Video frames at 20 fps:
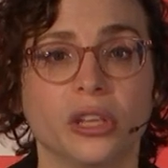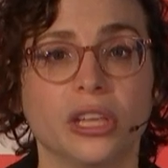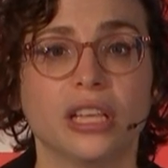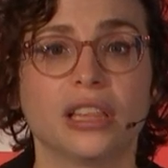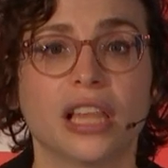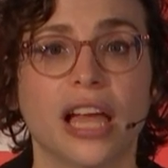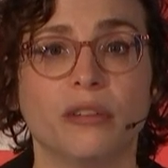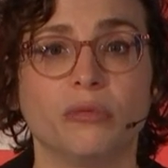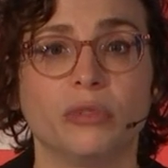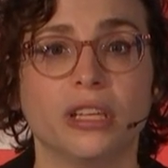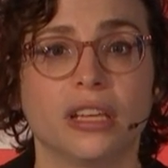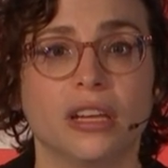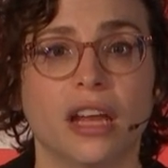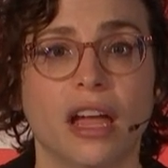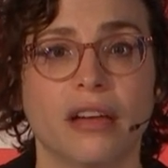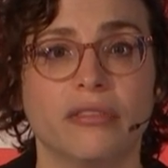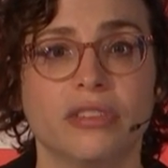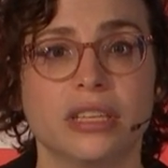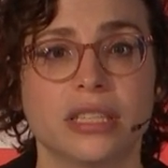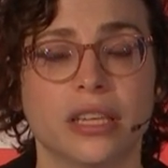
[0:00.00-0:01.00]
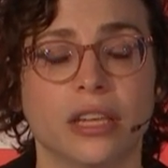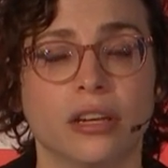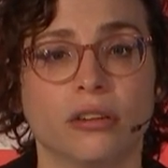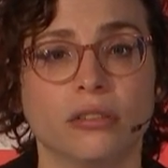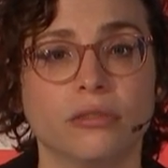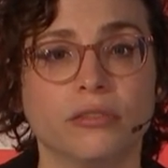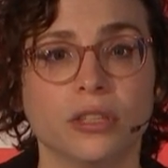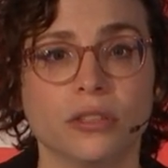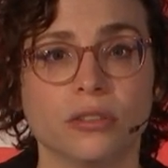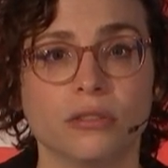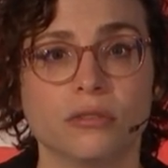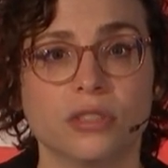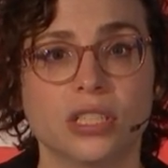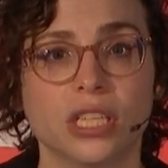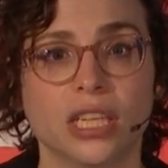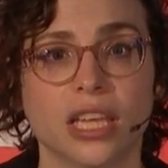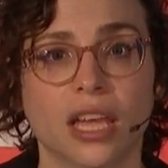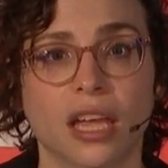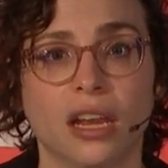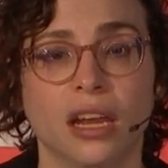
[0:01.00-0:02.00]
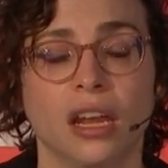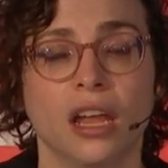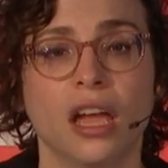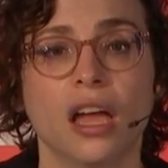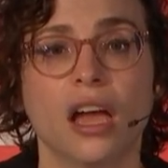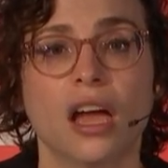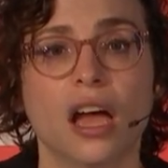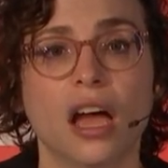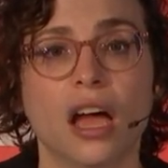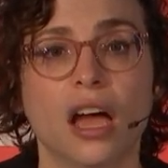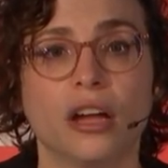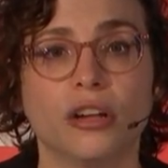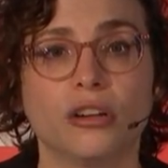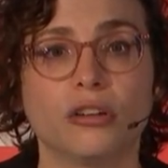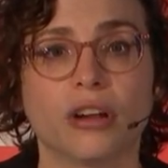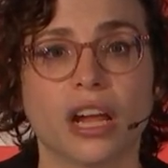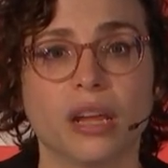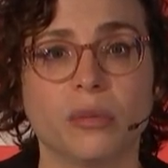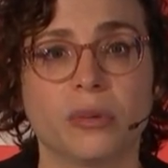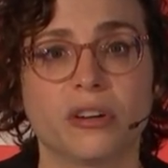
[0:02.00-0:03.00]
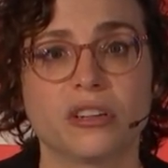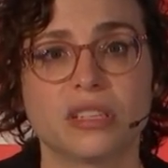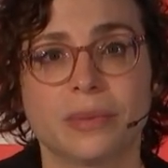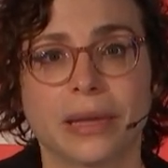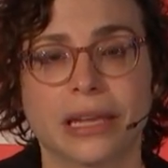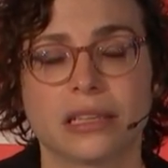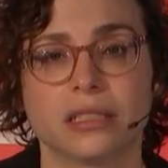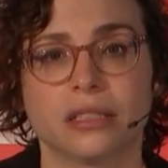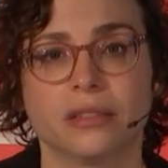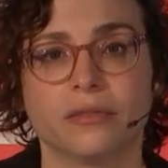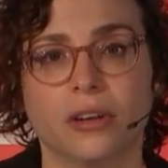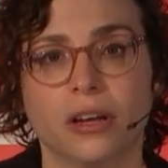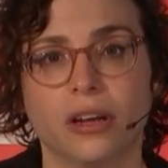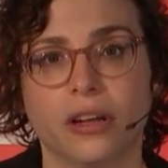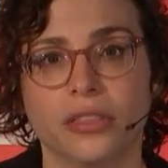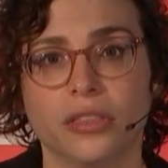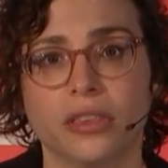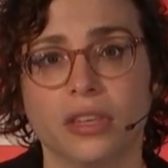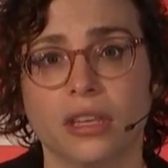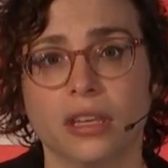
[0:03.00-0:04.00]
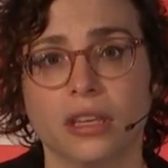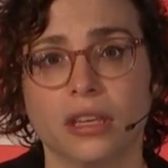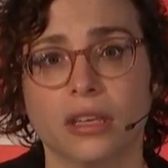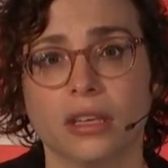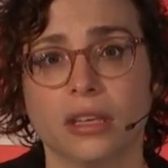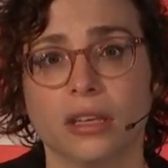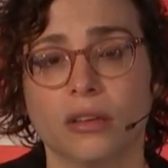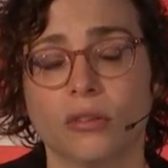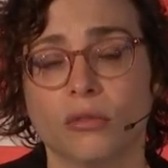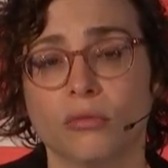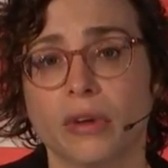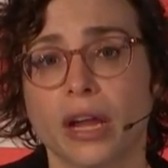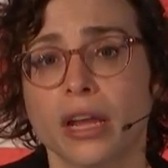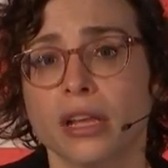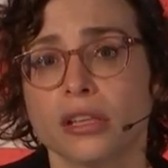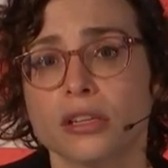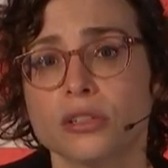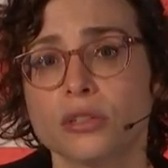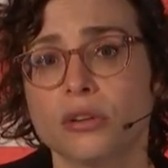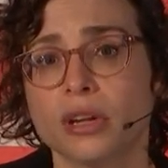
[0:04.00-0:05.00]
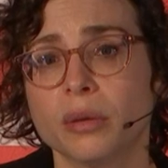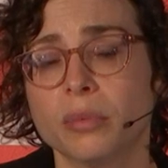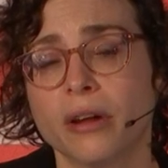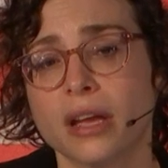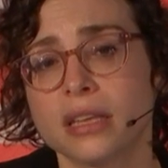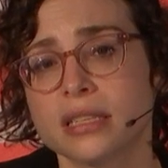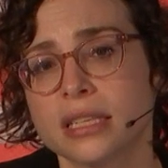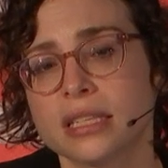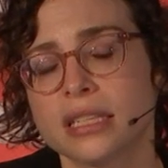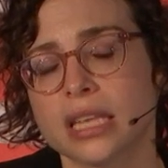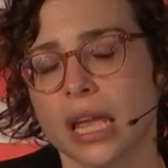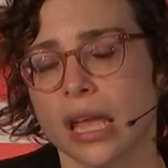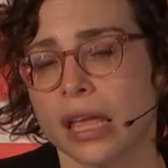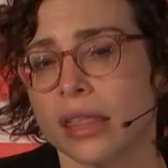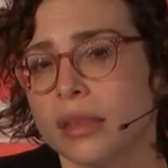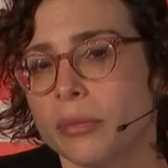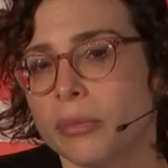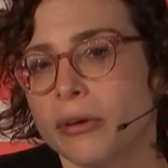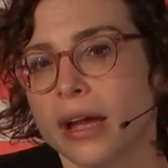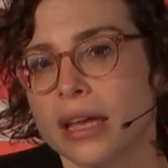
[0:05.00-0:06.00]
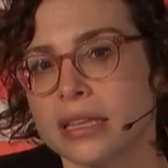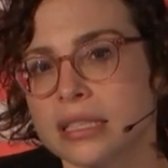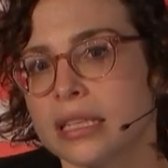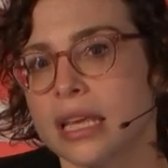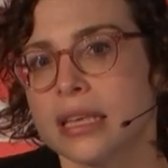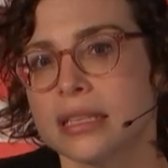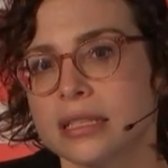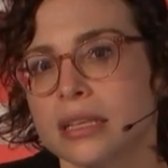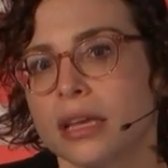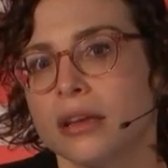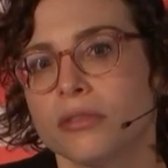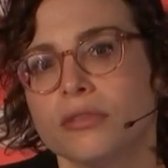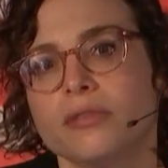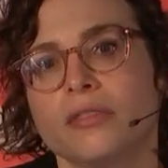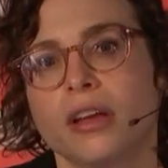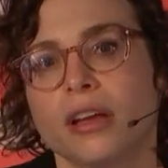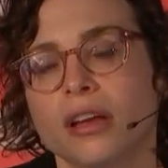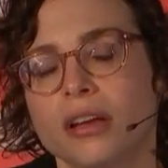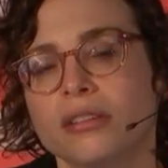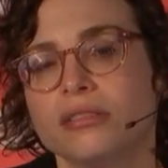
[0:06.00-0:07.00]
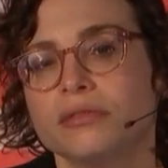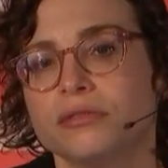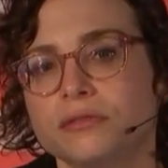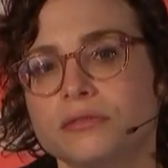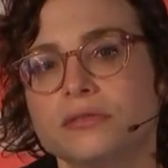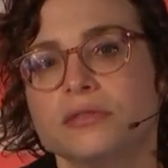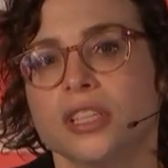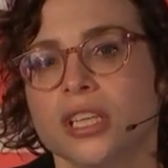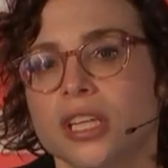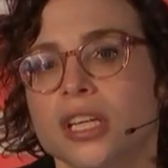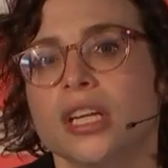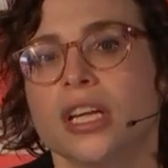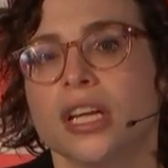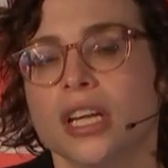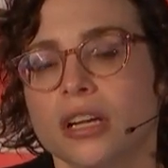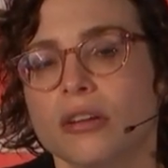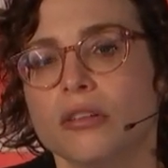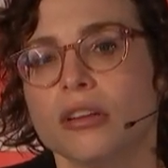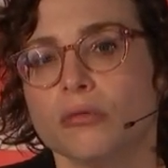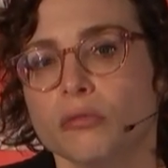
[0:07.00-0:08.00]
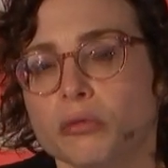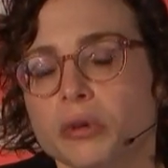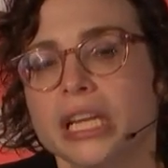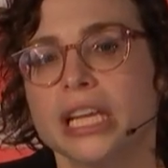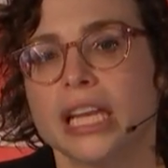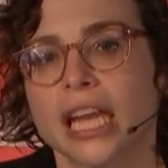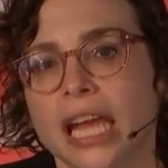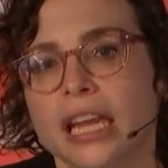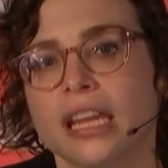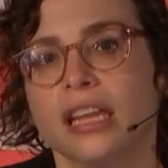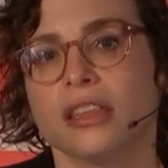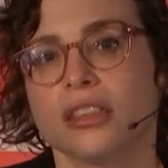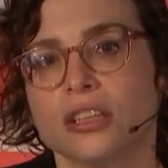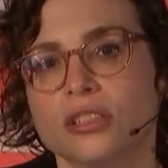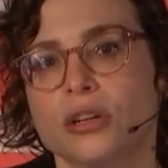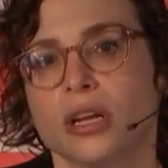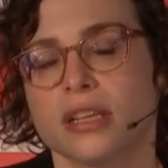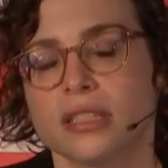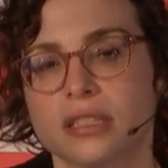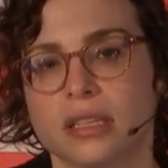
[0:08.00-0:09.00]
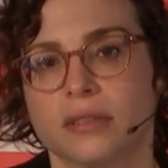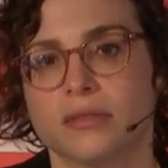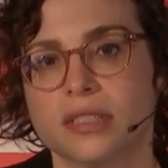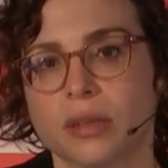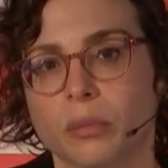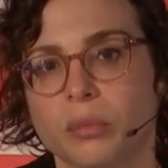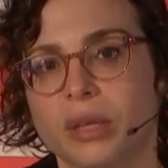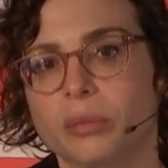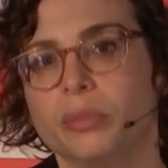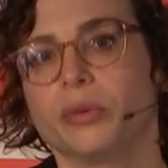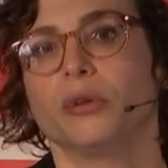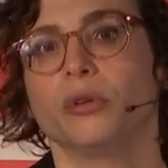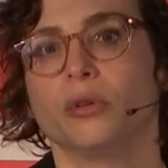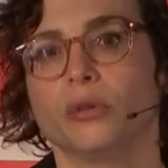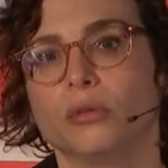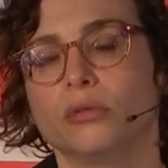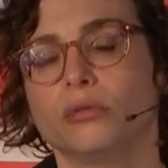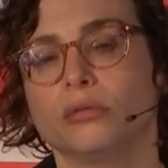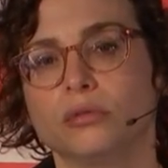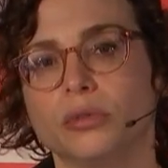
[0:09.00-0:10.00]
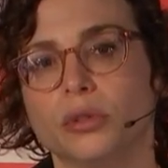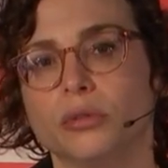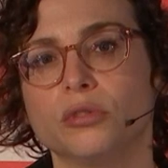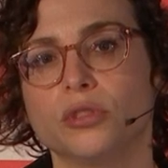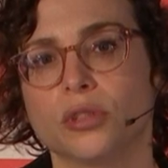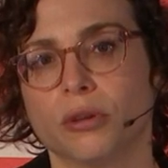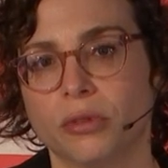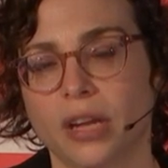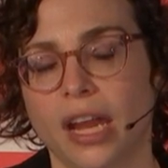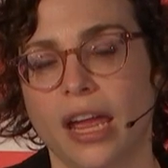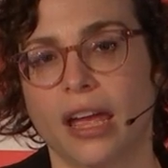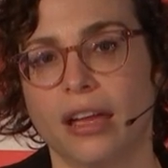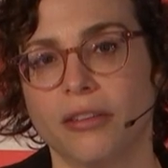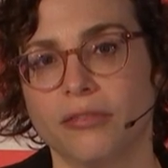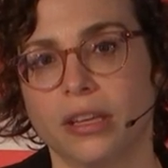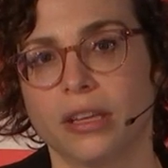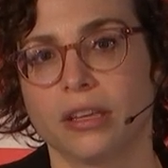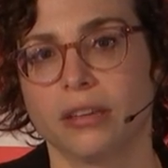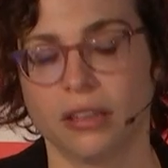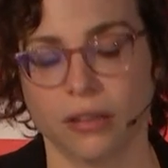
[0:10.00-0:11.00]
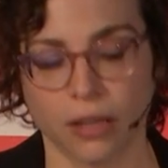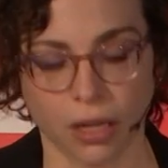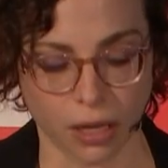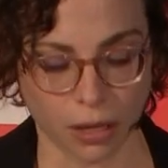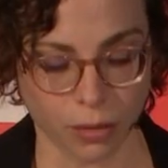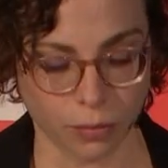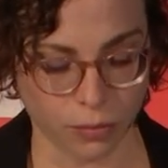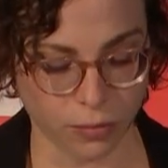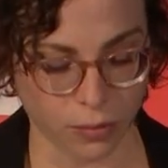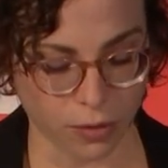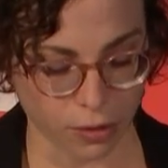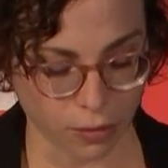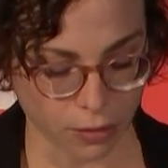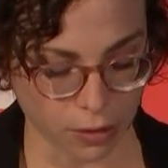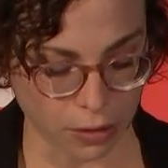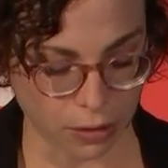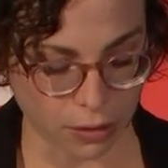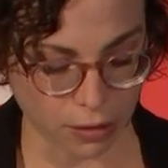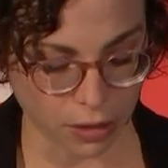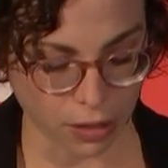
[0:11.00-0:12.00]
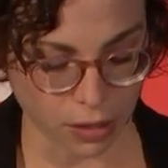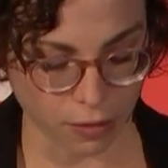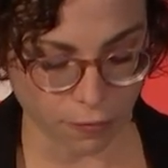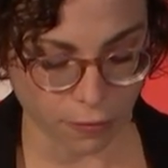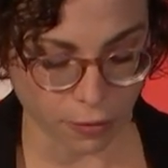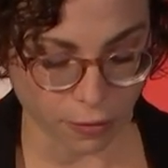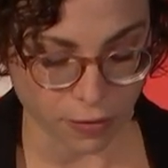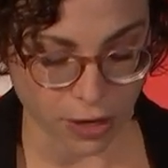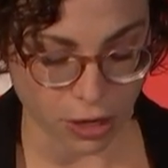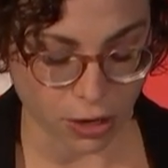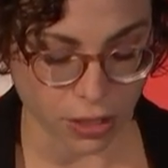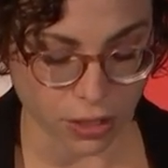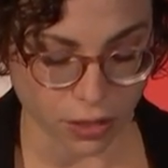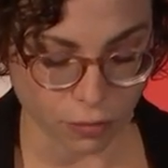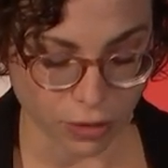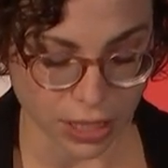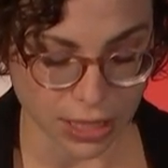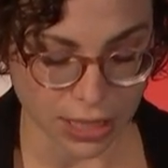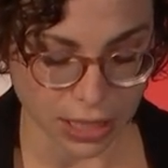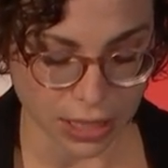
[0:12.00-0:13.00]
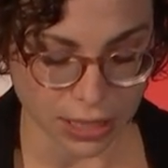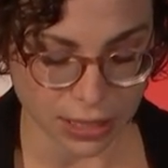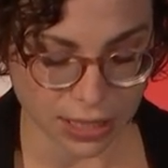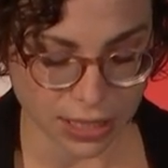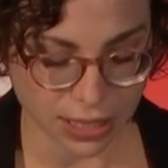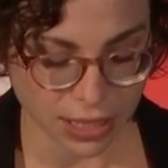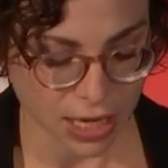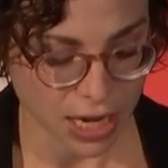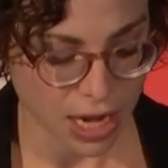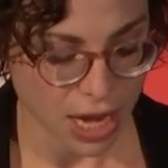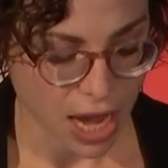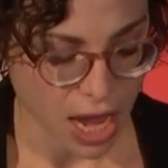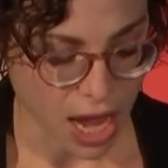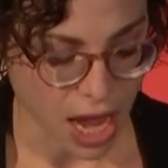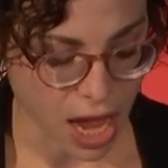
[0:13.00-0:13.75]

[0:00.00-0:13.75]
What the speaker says: I'm really glad we could have this interview to get a great perspective on the regulatory process and the process of regaining the trust of some people who don't have it for various reasons.